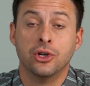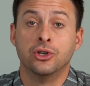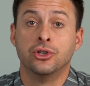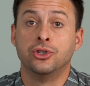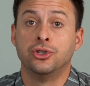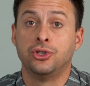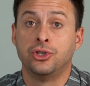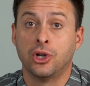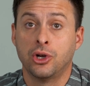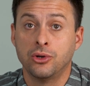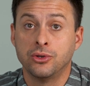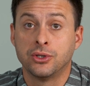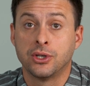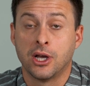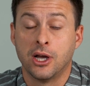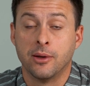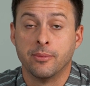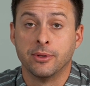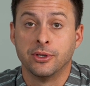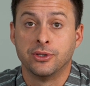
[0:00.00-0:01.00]
shows
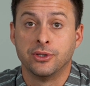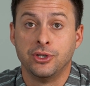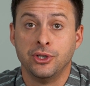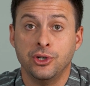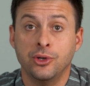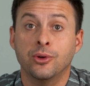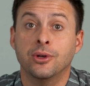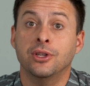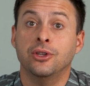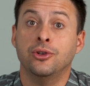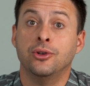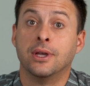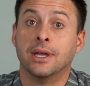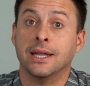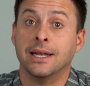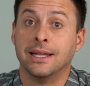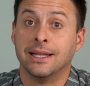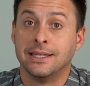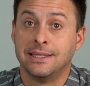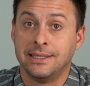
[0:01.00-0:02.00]
comments to you and you
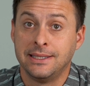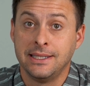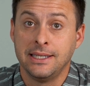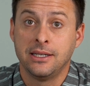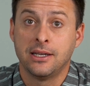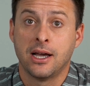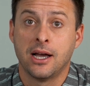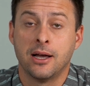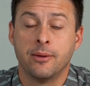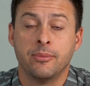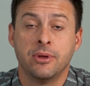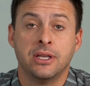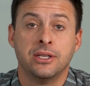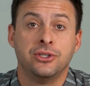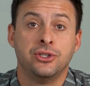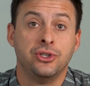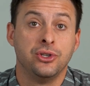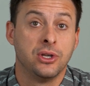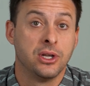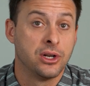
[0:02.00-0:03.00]
can see
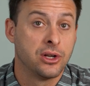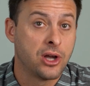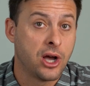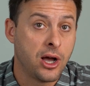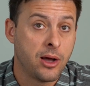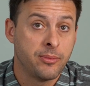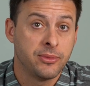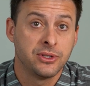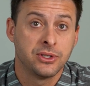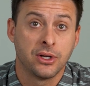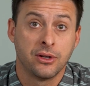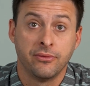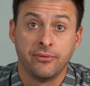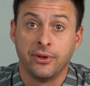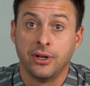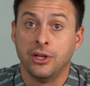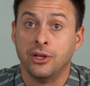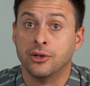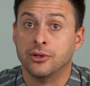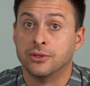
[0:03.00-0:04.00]
comments, you can comment on
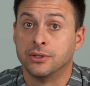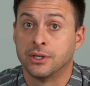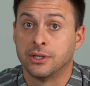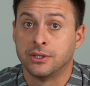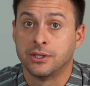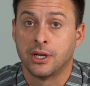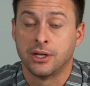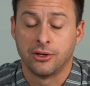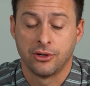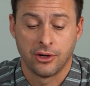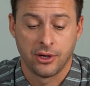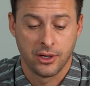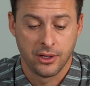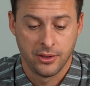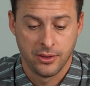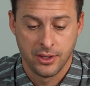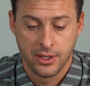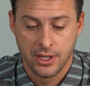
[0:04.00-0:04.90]
videos, etc.